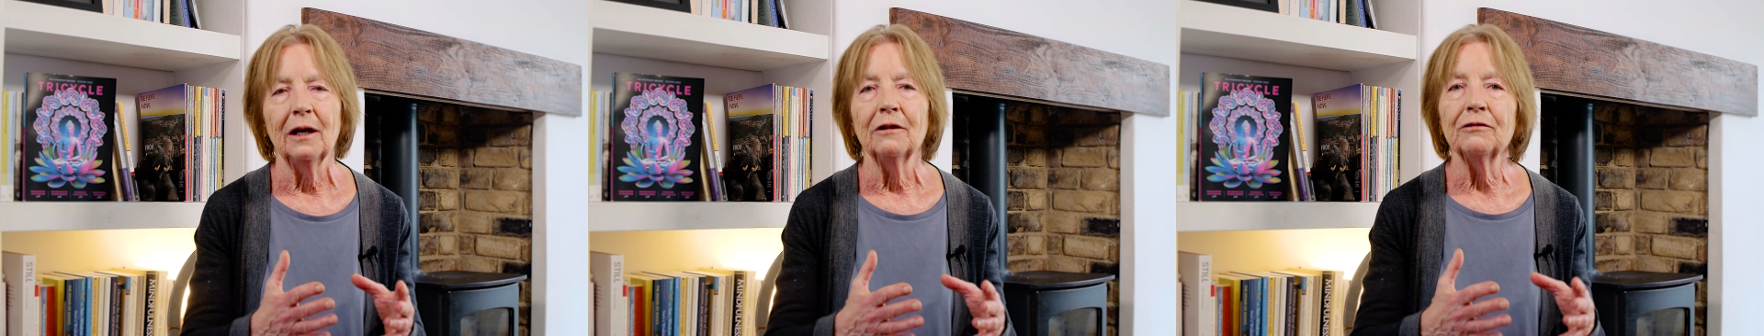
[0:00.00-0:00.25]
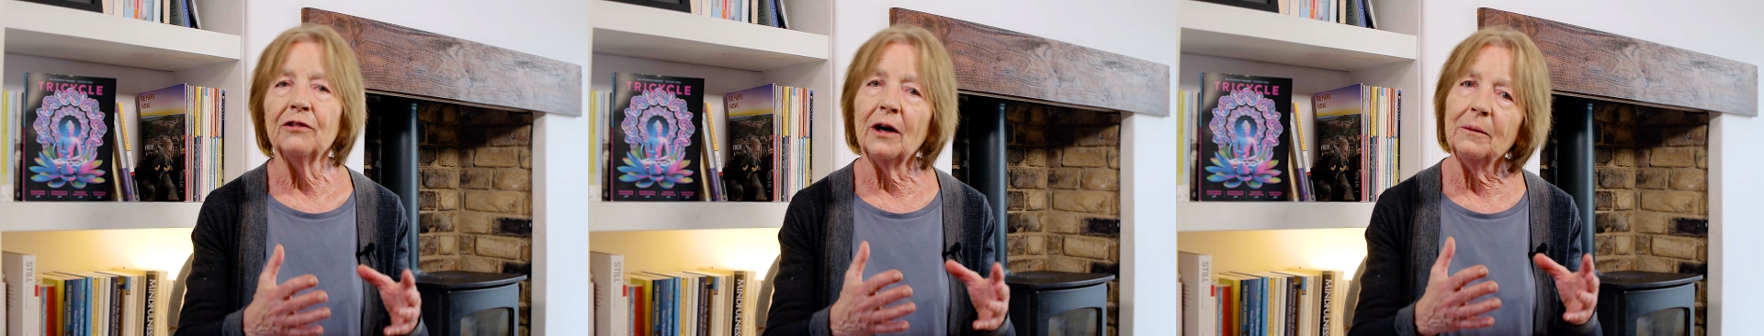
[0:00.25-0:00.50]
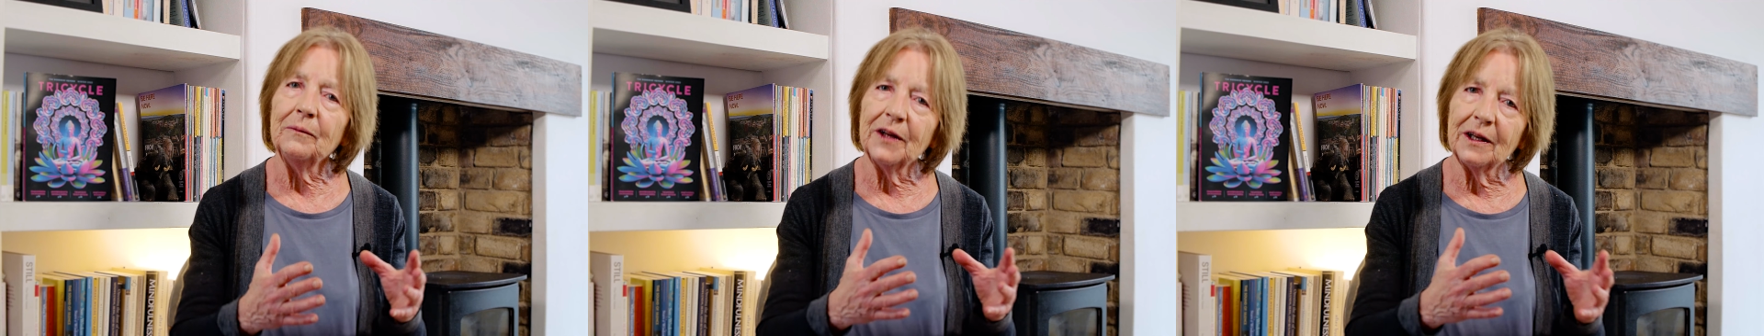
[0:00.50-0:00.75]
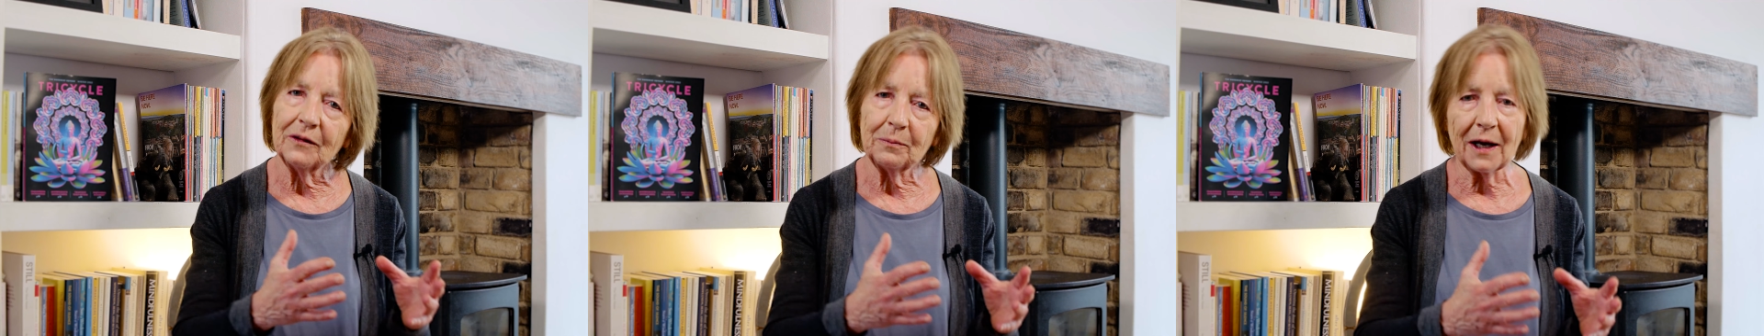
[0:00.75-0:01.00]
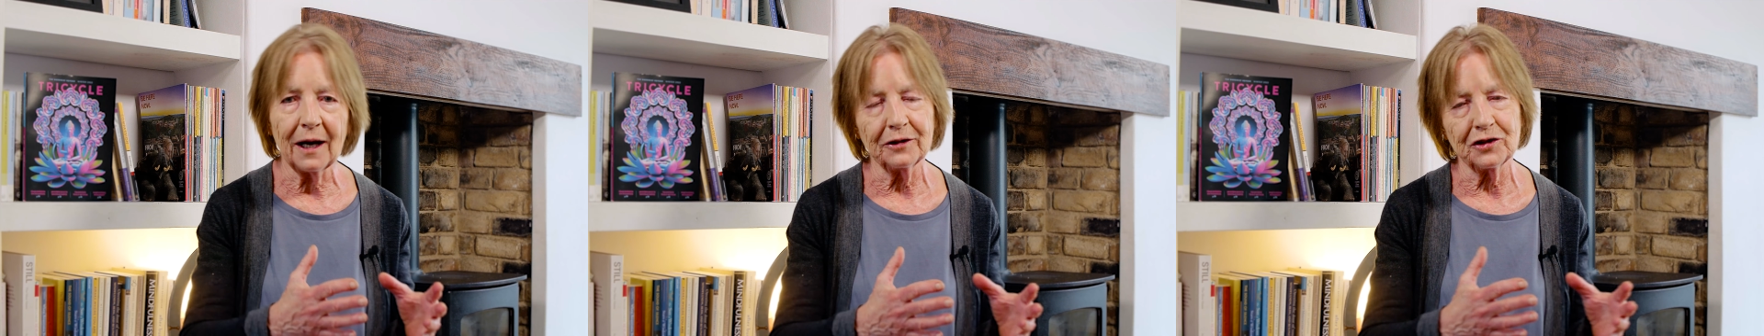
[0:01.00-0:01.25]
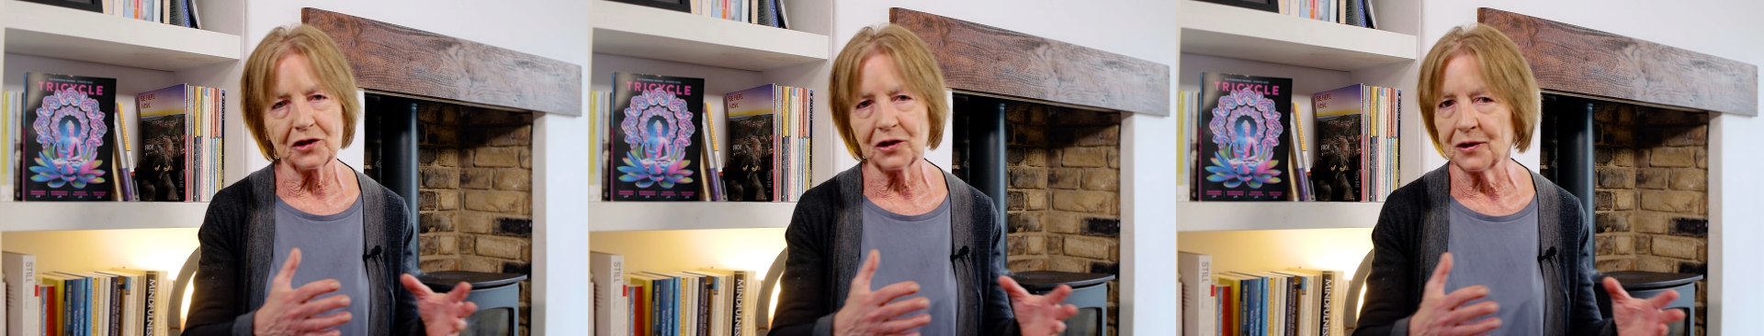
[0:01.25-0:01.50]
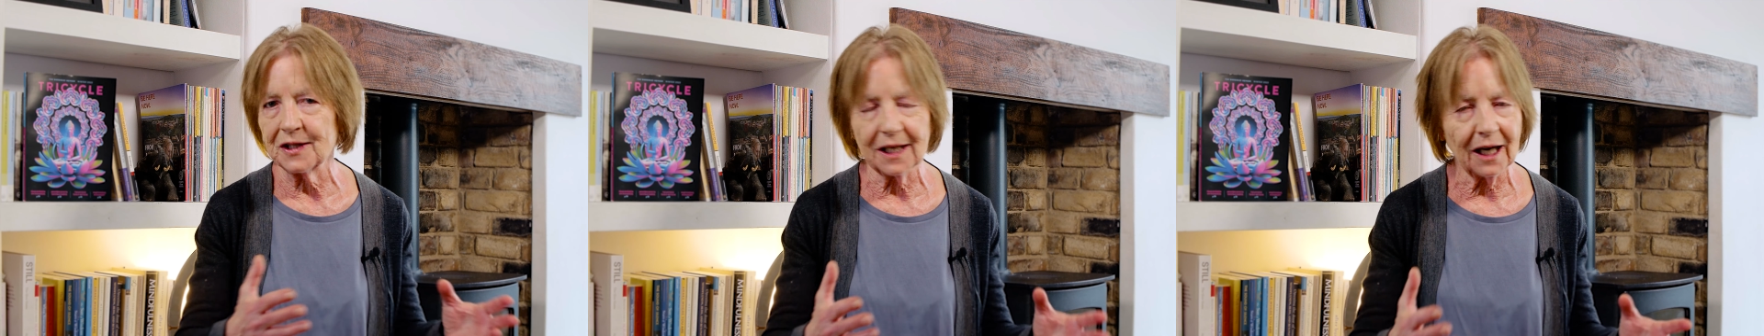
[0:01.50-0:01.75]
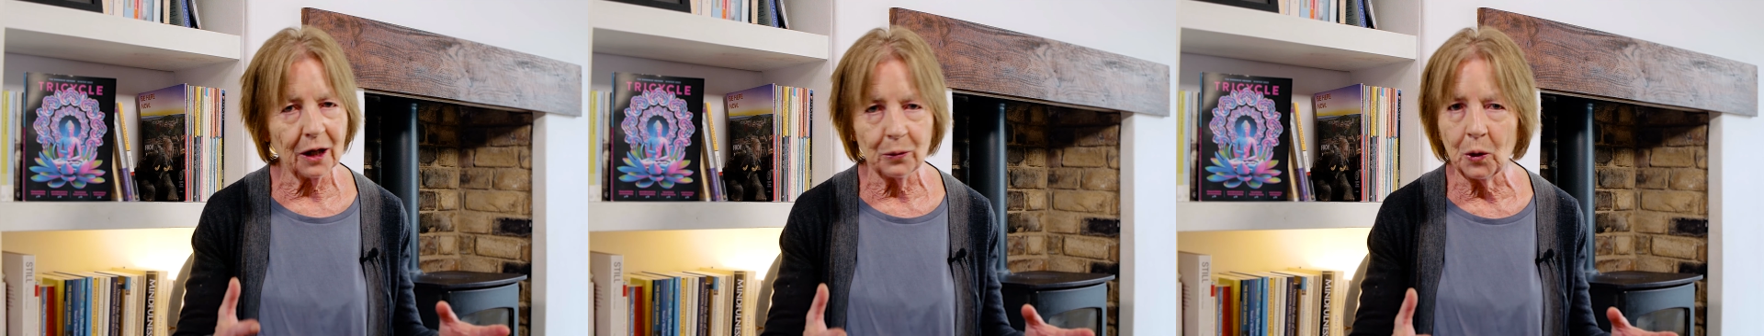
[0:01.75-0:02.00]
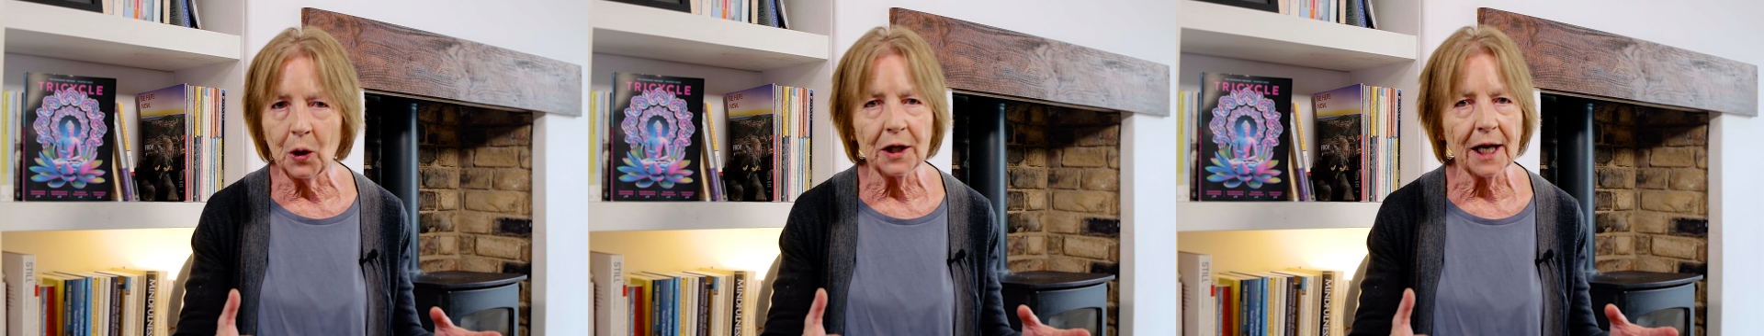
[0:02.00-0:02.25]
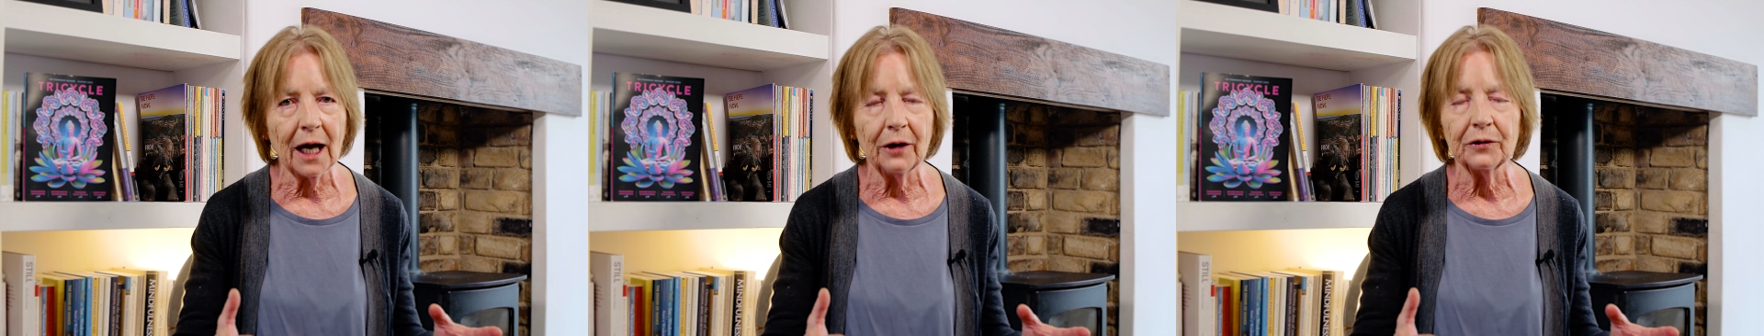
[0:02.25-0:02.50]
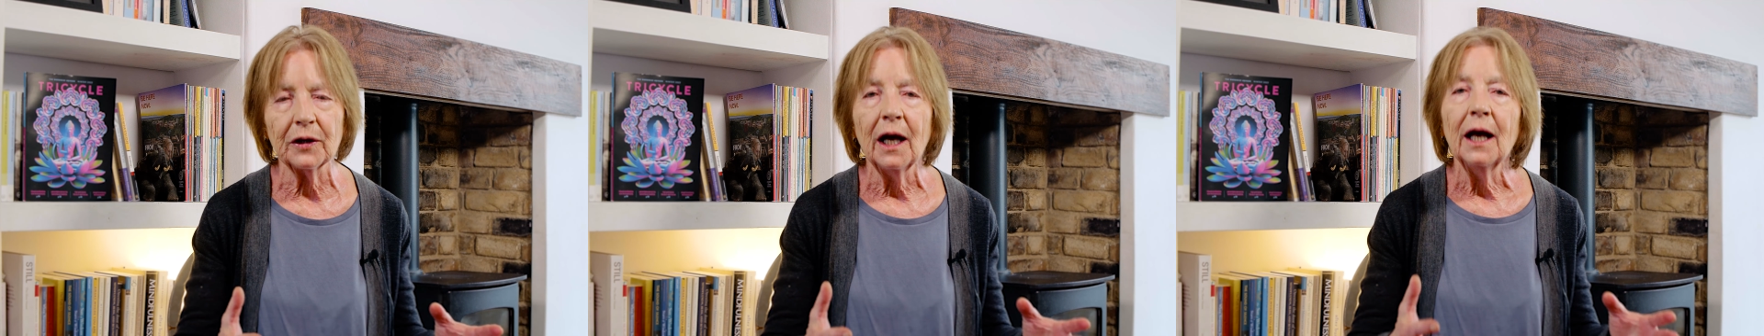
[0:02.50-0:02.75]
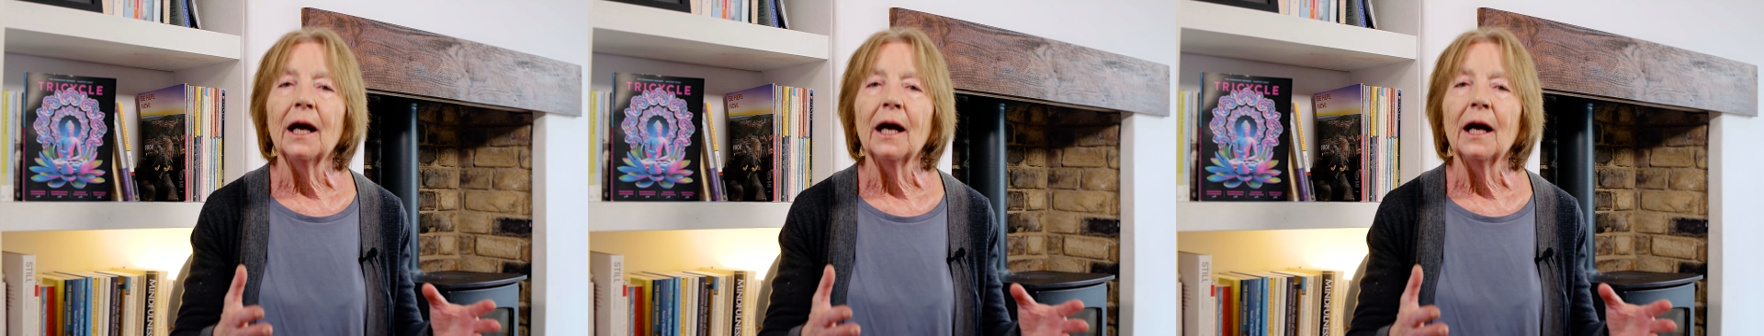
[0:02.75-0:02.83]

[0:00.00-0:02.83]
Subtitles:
from these pastures that are worn out